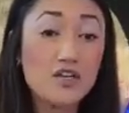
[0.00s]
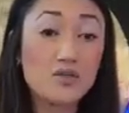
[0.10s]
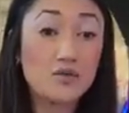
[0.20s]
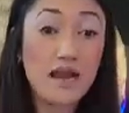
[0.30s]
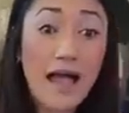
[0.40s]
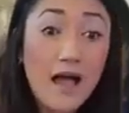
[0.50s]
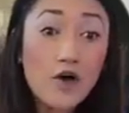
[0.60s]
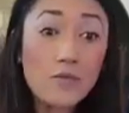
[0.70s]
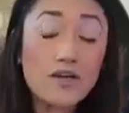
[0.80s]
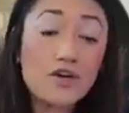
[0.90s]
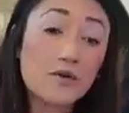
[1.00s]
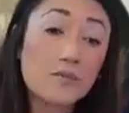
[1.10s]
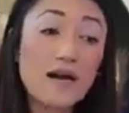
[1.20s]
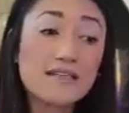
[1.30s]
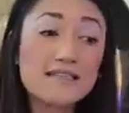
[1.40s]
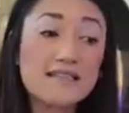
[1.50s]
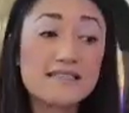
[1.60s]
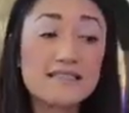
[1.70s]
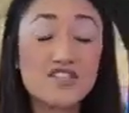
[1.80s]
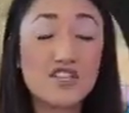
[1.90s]
So now my current practice
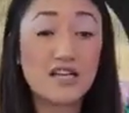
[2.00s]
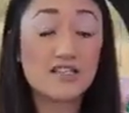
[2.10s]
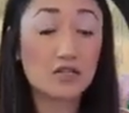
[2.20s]
is I chant